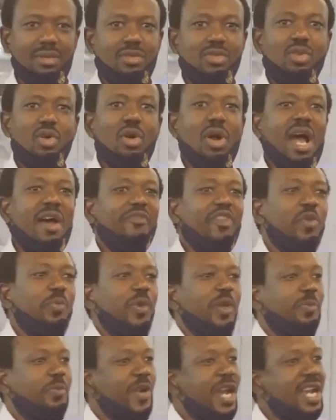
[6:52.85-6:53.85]
So have you
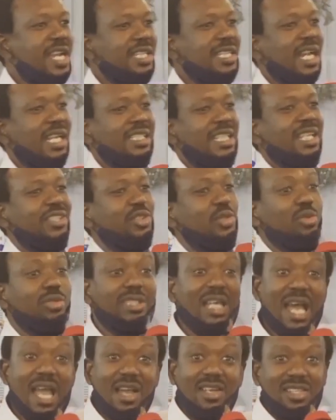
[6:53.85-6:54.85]
been praying that I
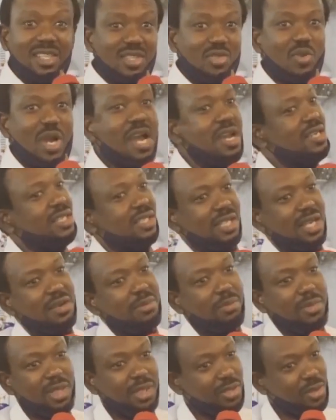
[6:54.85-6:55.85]
should die all this while? Is
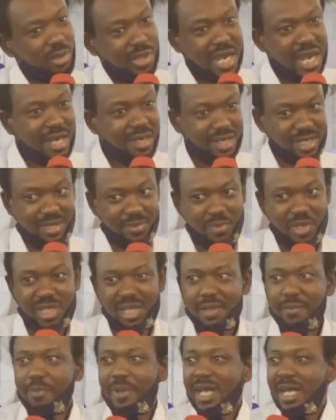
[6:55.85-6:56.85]
you can read
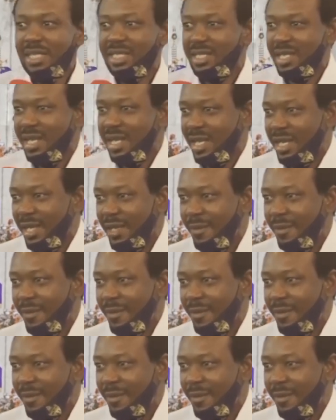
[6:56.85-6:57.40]
many, but